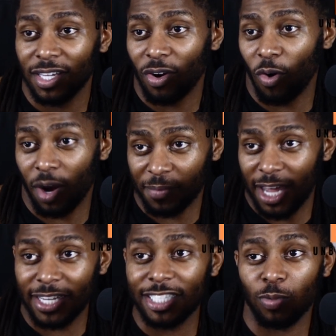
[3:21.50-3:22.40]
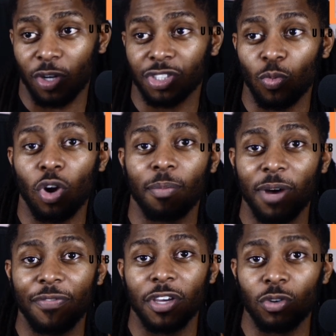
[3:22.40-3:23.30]
or I'm at least worse than Warren
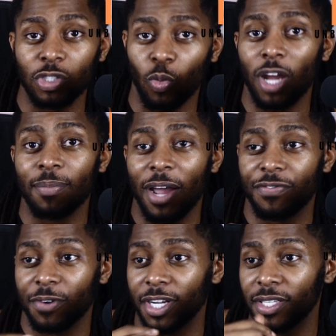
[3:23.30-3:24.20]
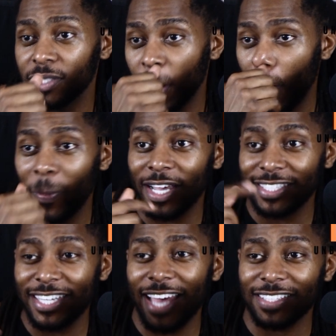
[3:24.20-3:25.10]
Buffett, who is one of my friends, because
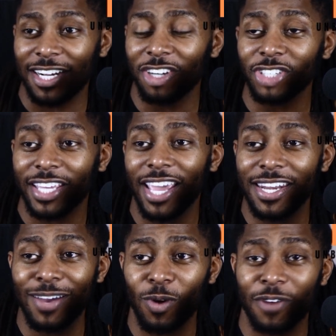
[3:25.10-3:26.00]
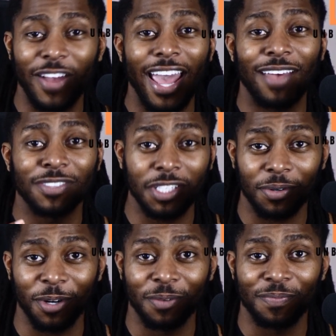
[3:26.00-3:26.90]
he has 100K net worth. I have
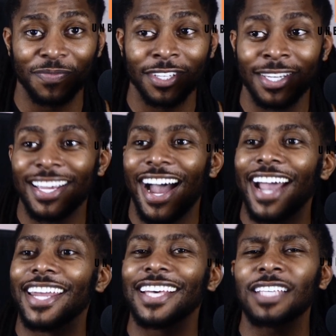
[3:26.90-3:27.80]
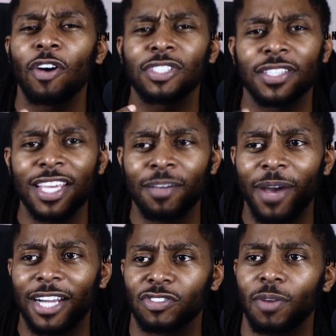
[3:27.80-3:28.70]
zero. And that's how I used to think
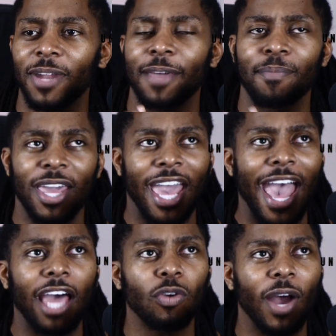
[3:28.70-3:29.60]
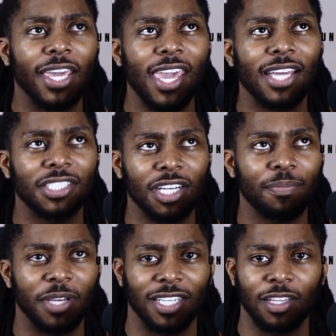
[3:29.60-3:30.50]
about it. So I'm like, man, how do I catch up
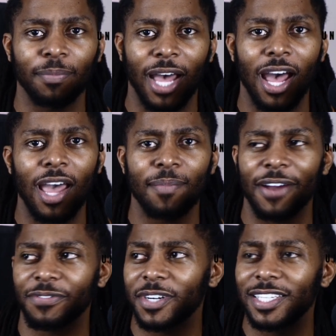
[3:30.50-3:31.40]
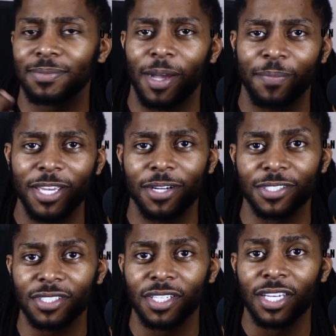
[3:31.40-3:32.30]
because I'm behind my friends and my
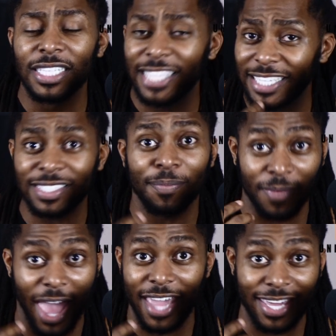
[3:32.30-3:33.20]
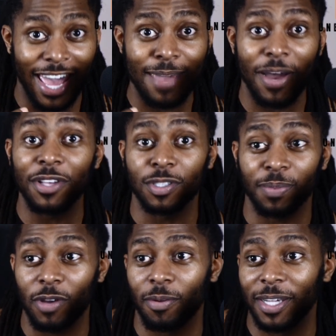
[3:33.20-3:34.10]
peers? That's the game I used to
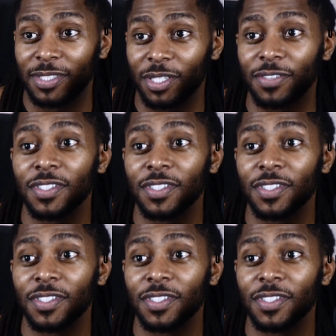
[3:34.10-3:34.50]
play with myself.